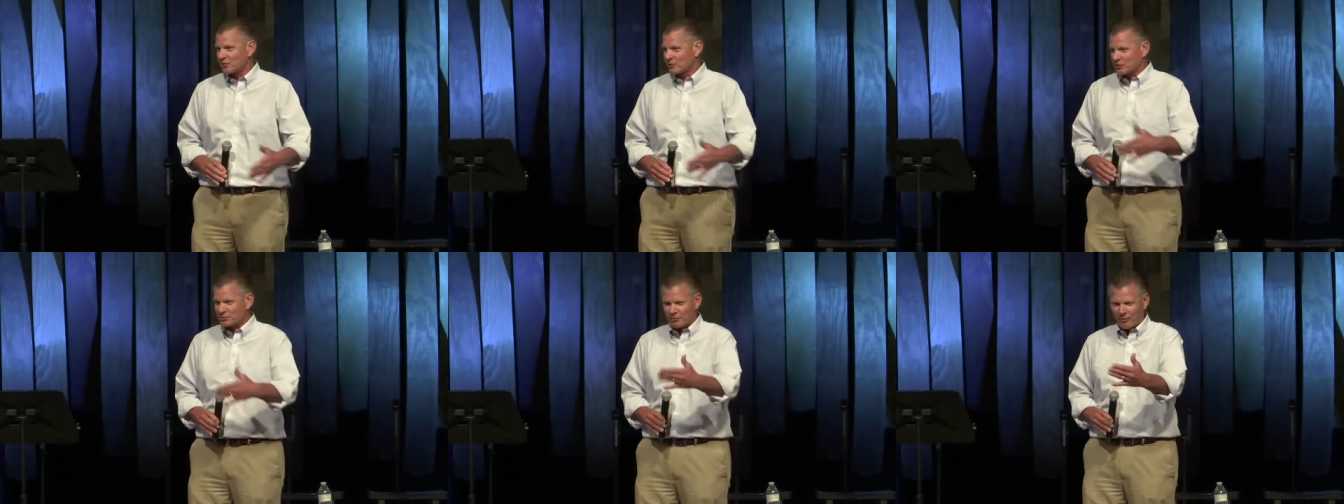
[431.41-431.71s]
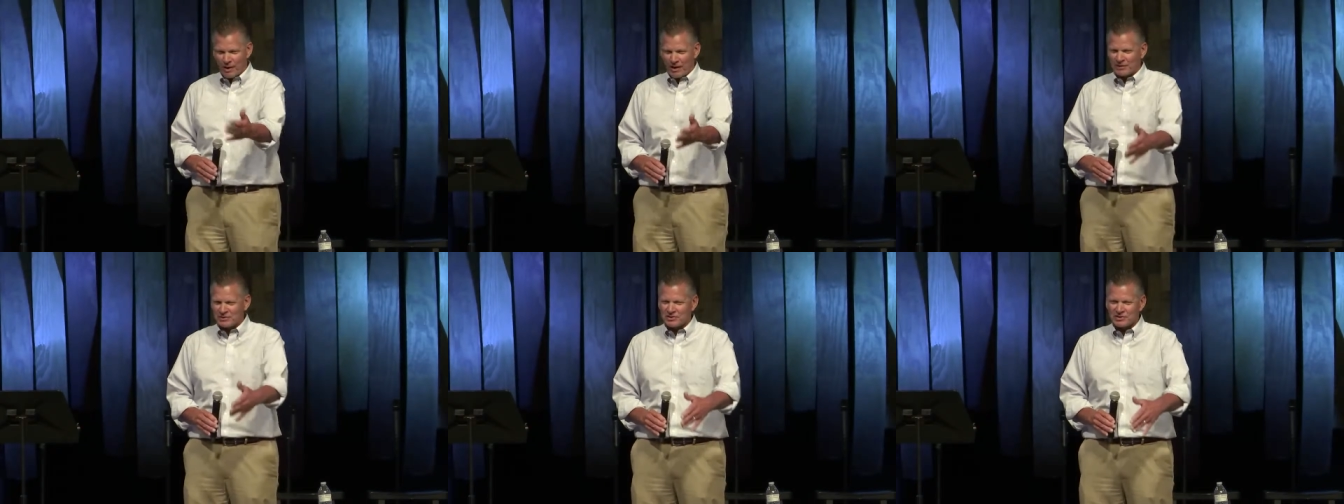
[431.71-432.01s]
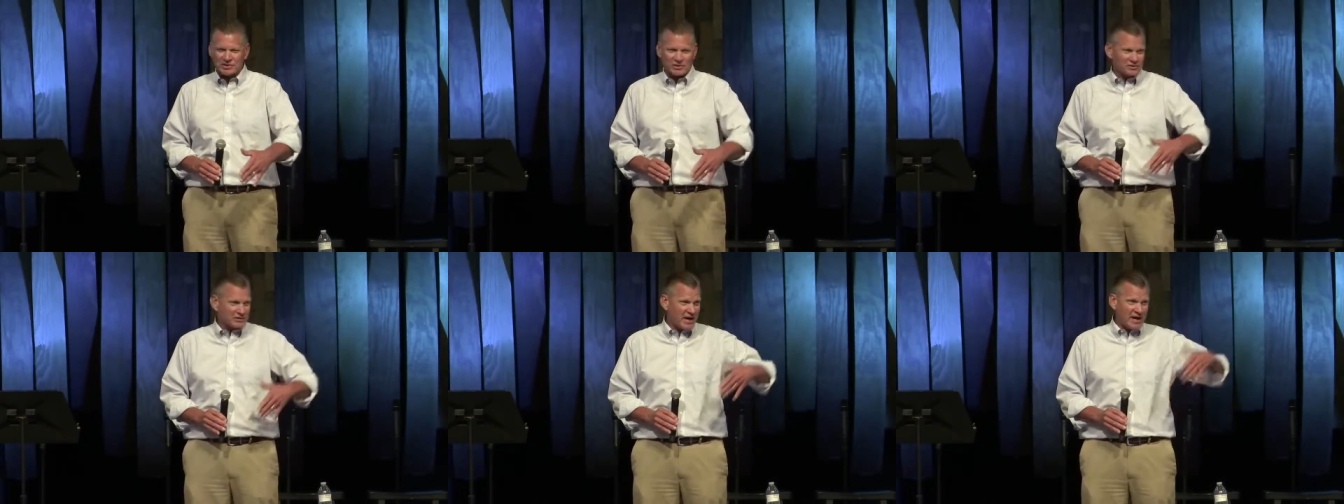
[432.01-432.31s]
Protestant church,
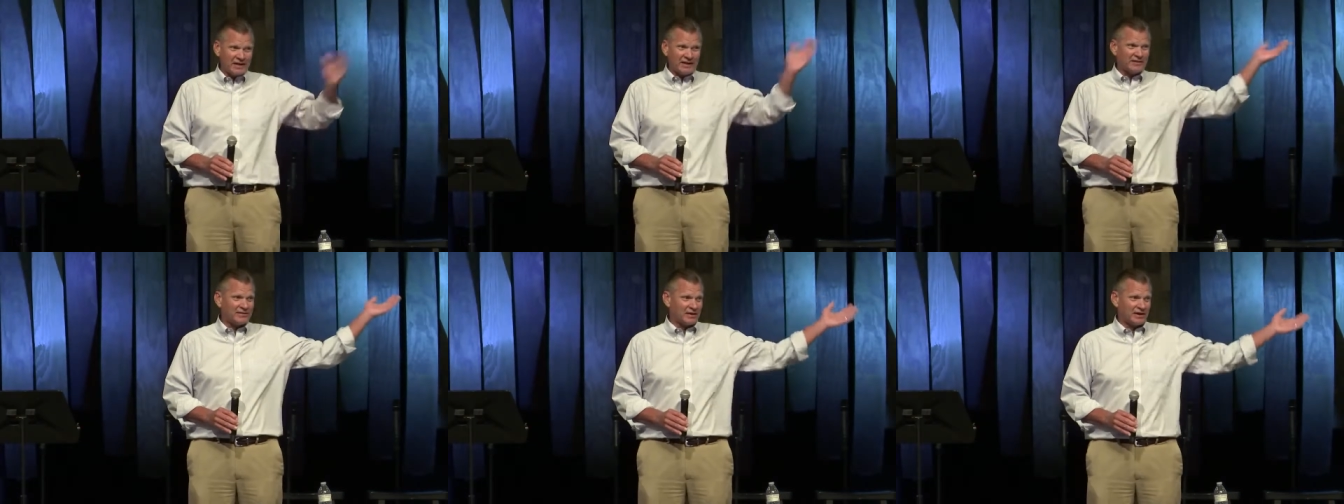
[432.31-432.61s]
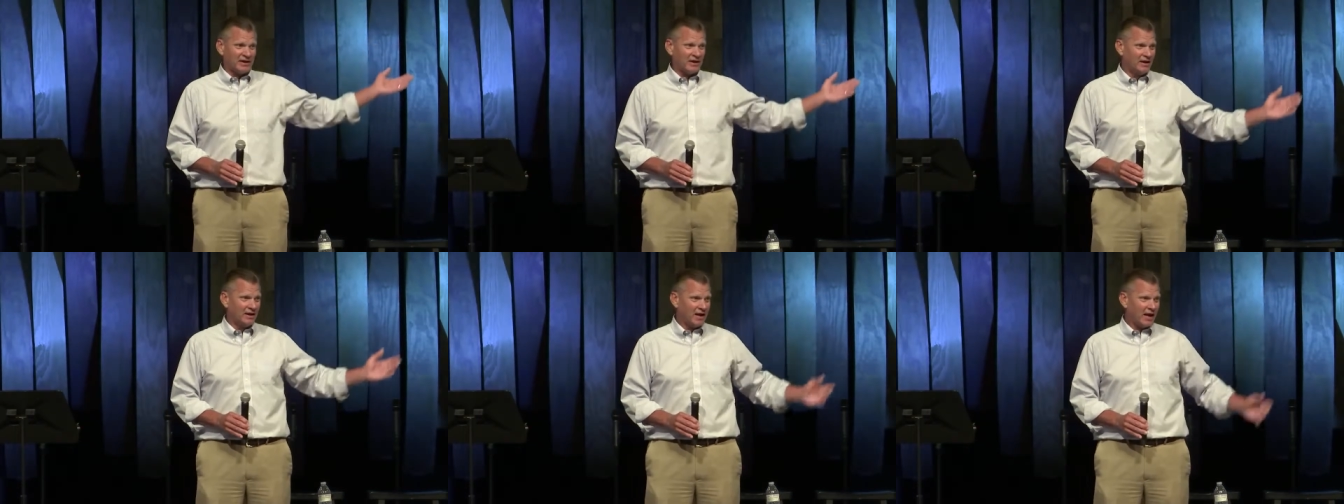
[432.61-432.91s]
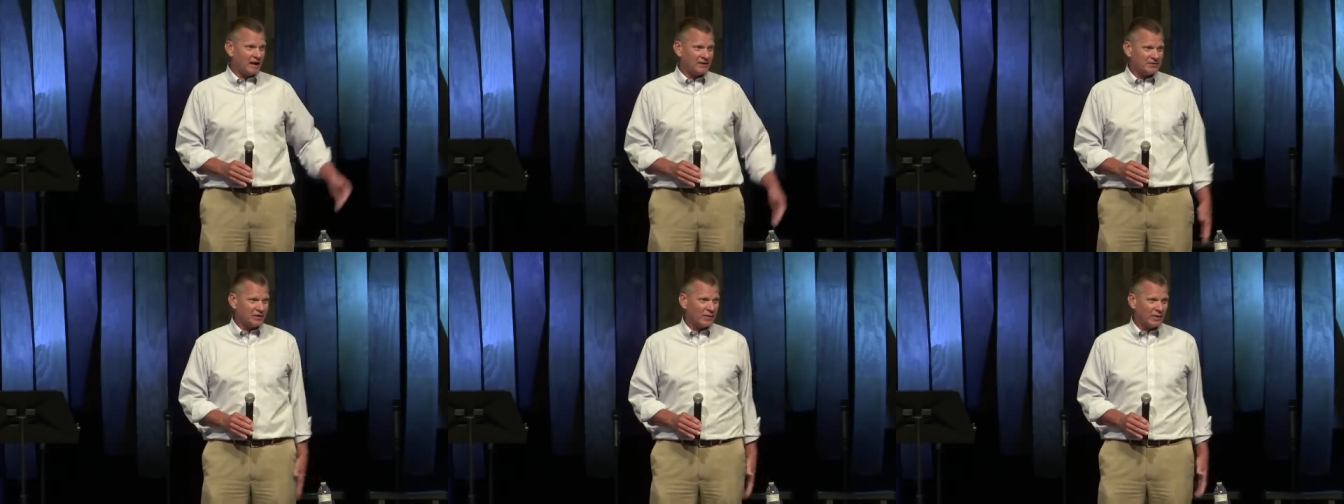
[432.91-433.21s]
anything. I had
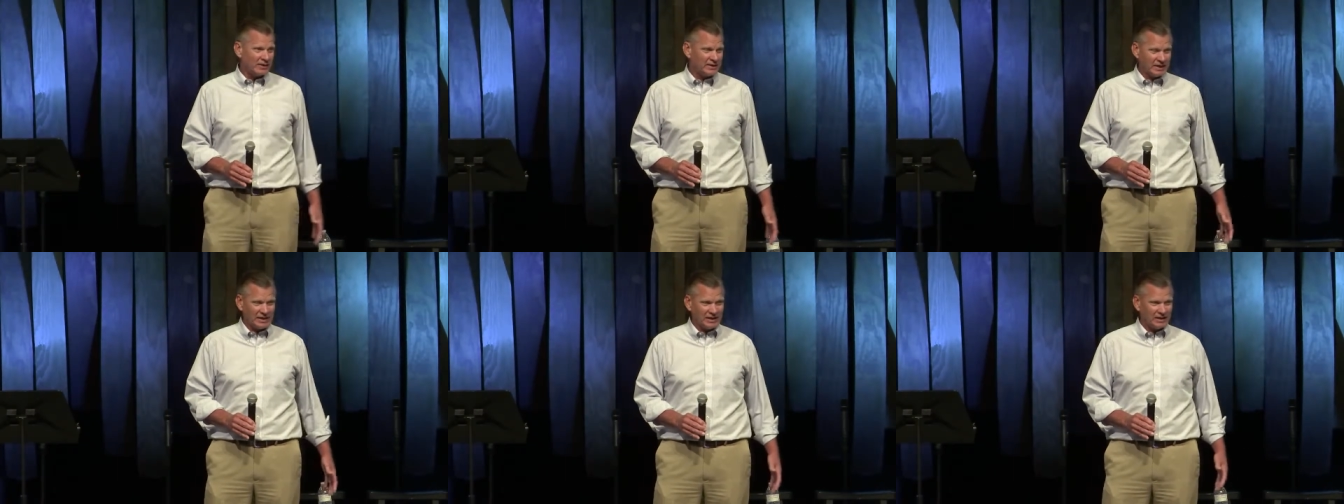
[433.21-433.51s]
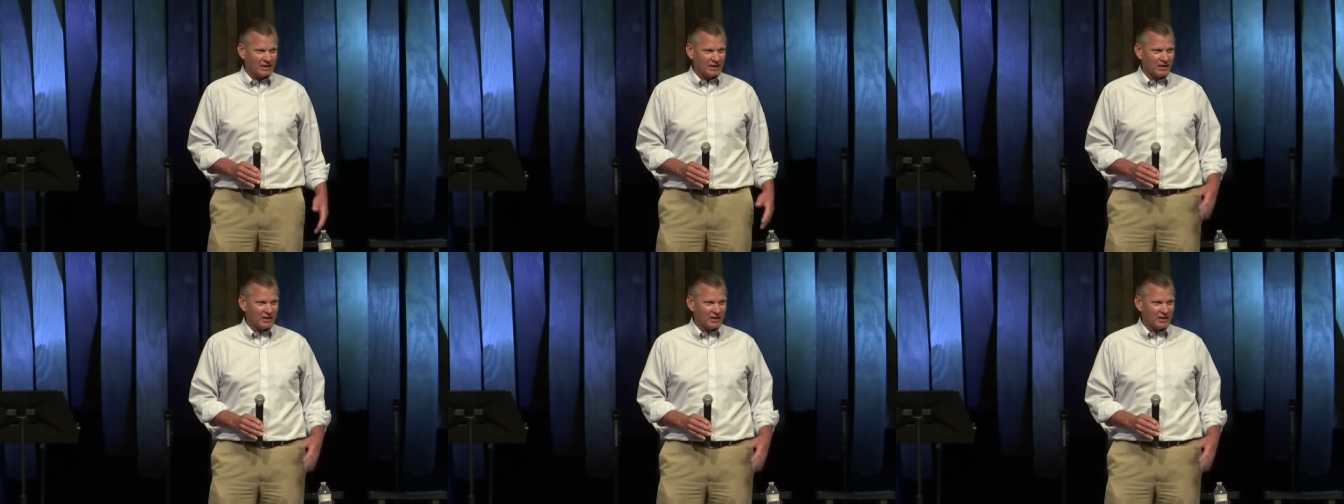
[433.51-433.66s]
no idea.